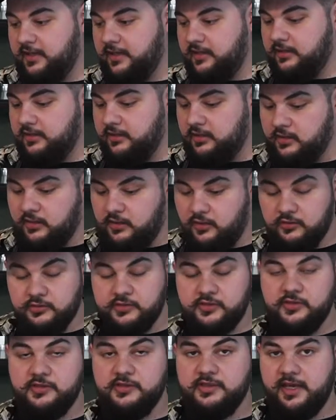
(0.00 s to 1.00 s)
and
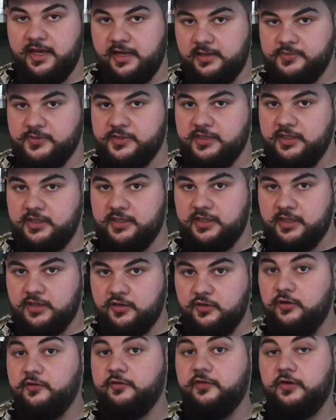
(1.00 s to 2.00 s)
also it helps
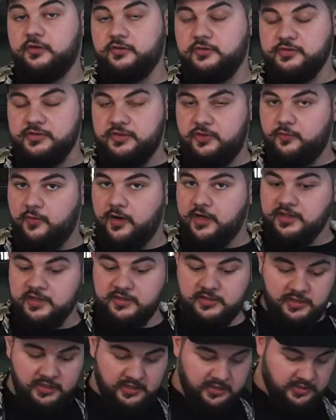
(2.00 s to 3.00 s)
the cauliflower to stay
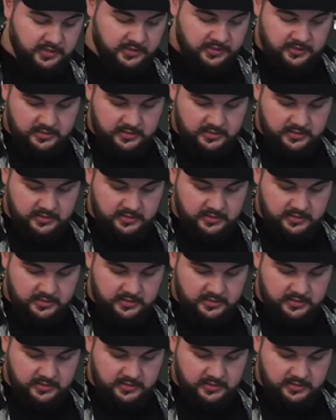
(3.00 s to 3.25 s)
whiter.